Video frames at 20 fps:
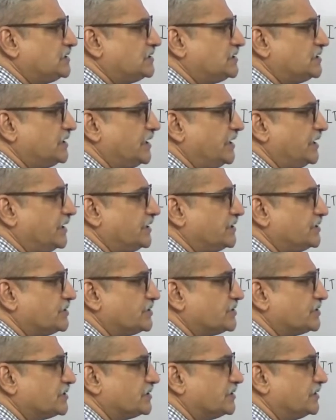
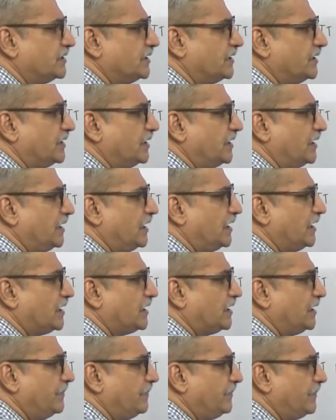change
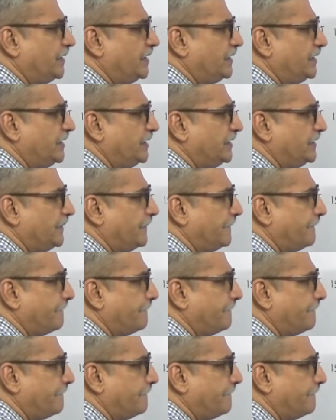accompanying.